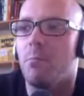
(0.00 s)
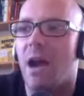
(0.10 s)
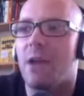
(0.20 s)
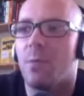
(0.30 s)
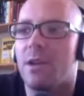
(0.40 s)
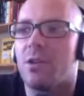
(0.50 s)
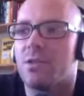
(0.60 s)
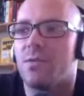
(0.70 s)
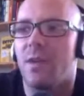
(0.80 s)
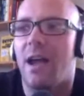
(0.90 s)
my
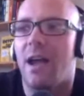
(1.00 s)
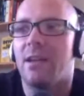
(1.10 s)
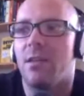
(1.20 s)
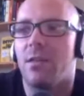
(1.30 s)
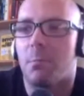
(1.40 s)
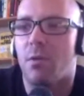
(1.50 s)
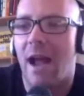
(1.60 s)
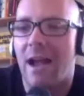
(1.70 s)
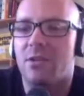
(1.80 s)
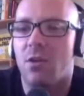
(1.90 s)
readers find the
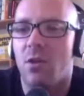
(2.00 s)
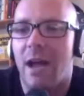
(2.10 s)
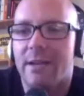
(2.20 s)
practical